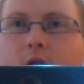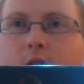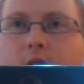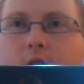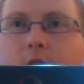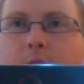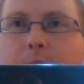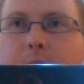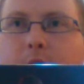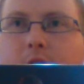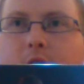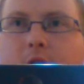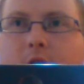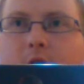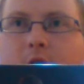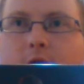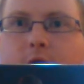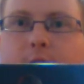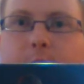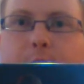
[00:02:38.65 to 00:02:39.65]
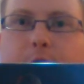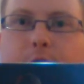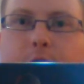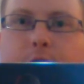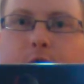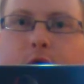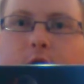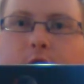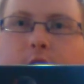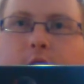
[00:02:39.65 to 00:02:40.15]
the ending of number
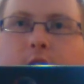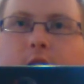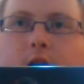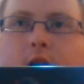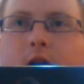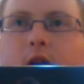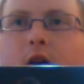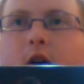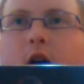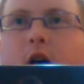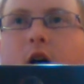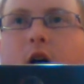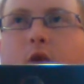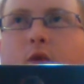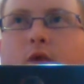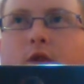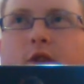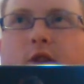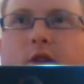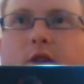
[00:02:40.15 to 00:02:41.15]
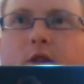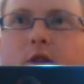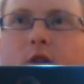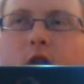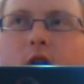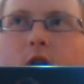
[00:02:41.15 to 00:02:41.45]
3. I was